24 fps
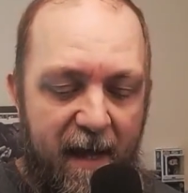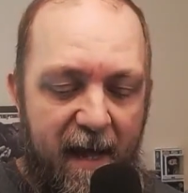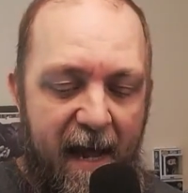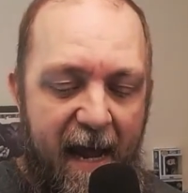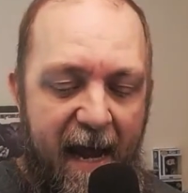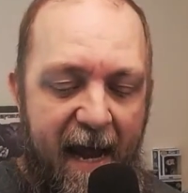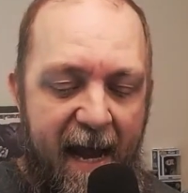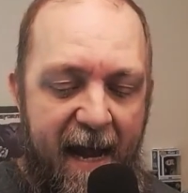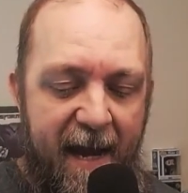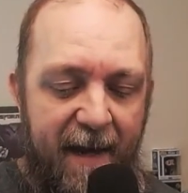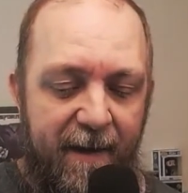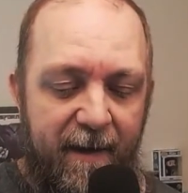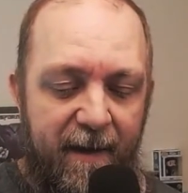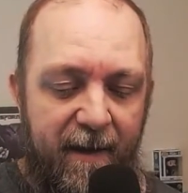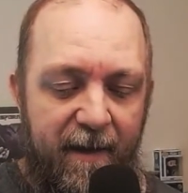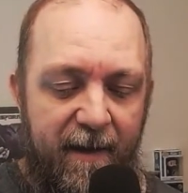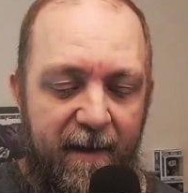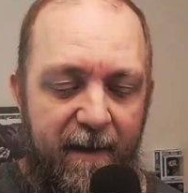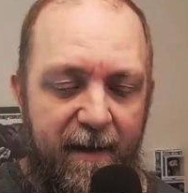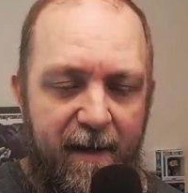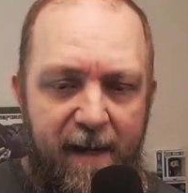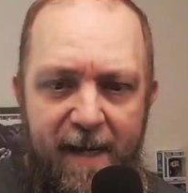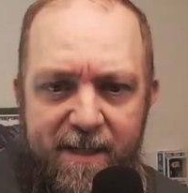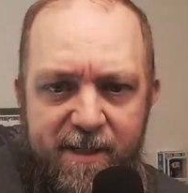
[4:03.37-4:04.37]
And
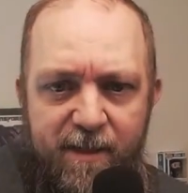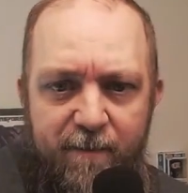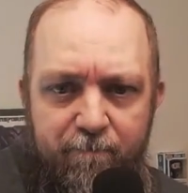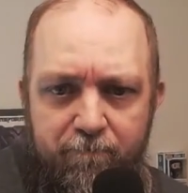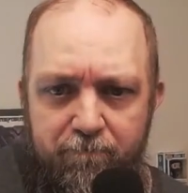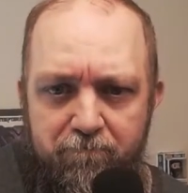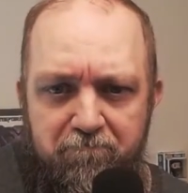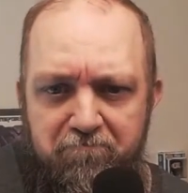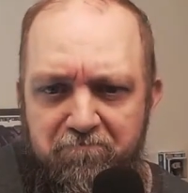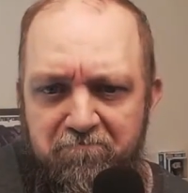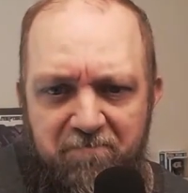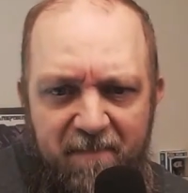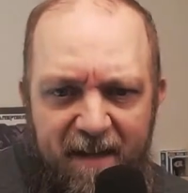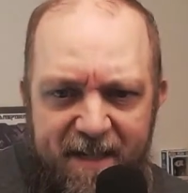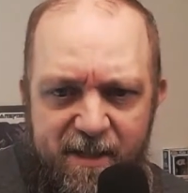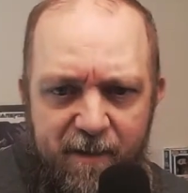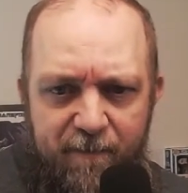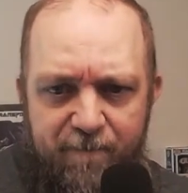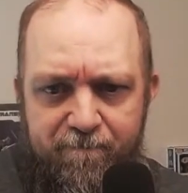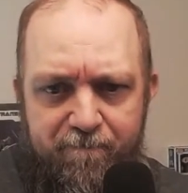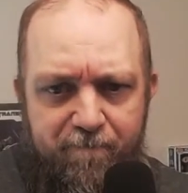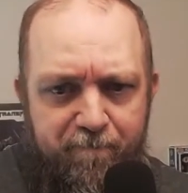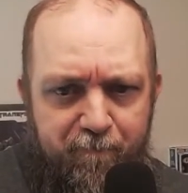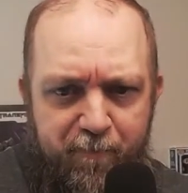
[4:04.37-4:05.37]
it's a it's
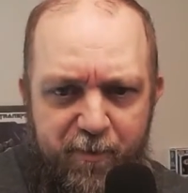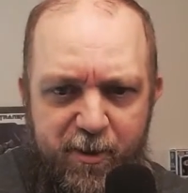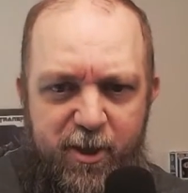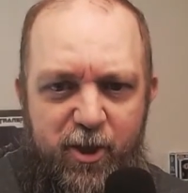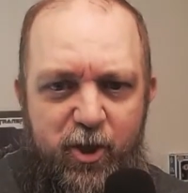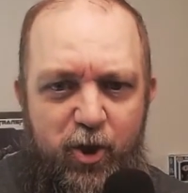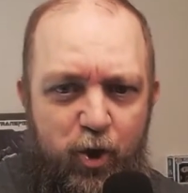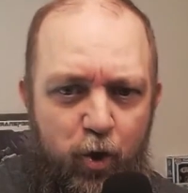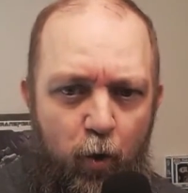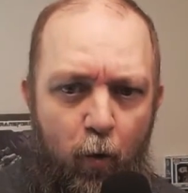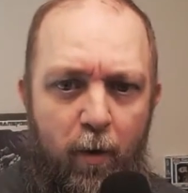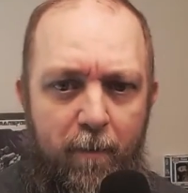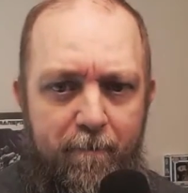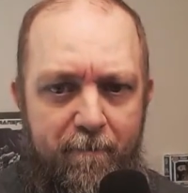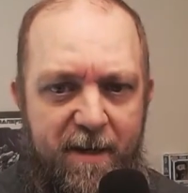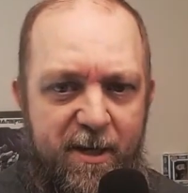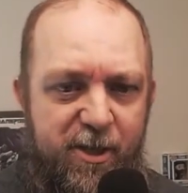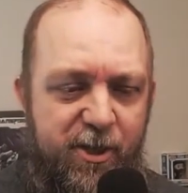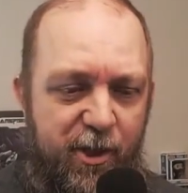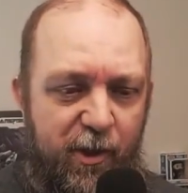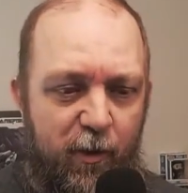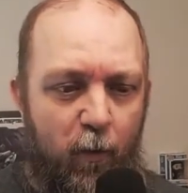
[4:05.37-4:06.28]
a short mission